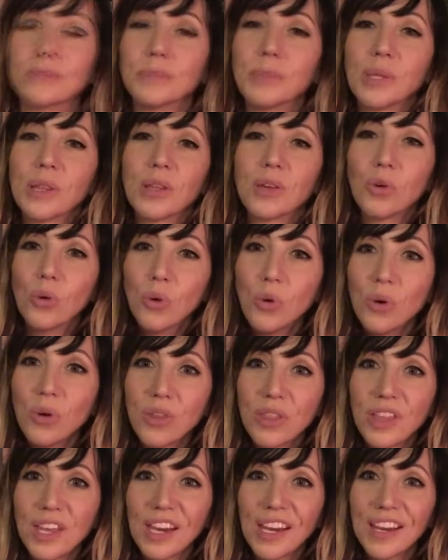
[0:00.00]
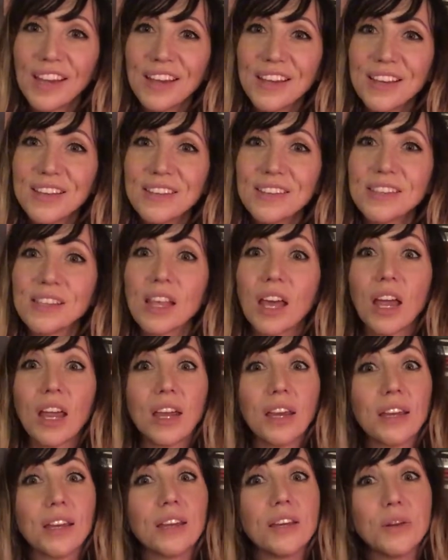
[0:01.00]
But the cool thing is
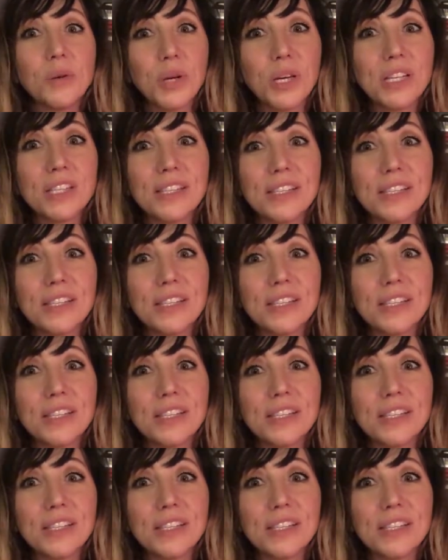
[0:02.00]
like you get